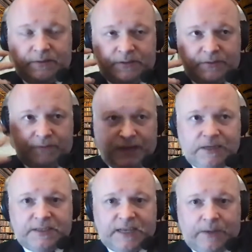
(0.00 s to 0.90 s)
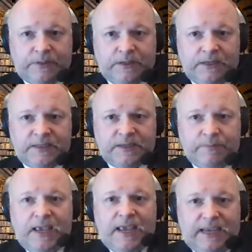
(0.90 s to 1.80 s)
surveillance capitalism
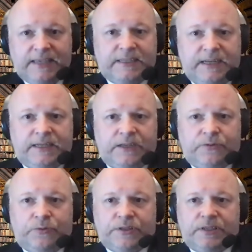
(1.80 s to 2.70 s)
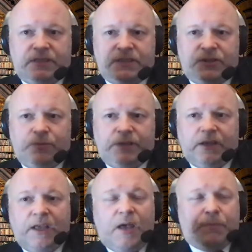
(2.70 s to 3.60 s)
is leading towards a dystopia.
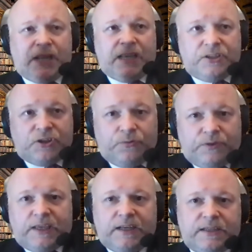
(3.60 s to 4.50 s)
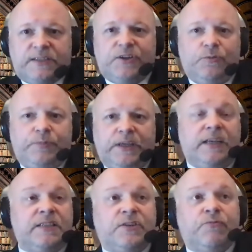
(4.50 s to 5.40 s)
But I don't think dystopia
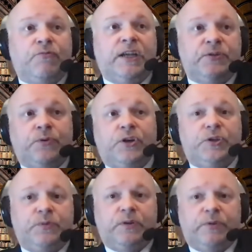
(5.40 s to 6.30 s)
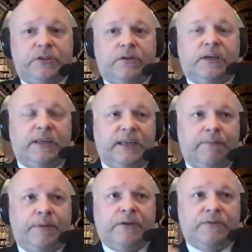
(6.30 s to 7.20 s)
is the right word when we're talking
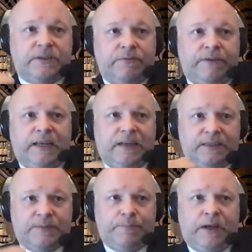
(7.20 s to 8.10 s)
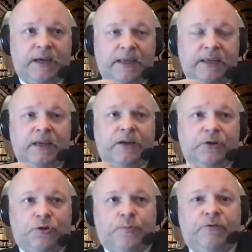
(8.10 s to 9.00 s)
about surveillance by
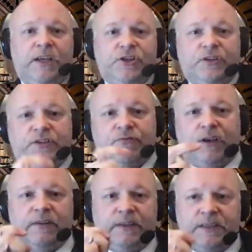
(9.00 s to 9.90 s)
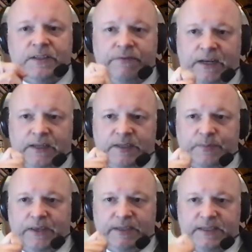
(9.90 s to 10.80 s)
corporations rather than surveillance
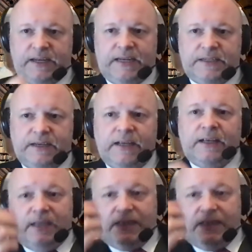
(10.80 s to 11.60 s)
by the state.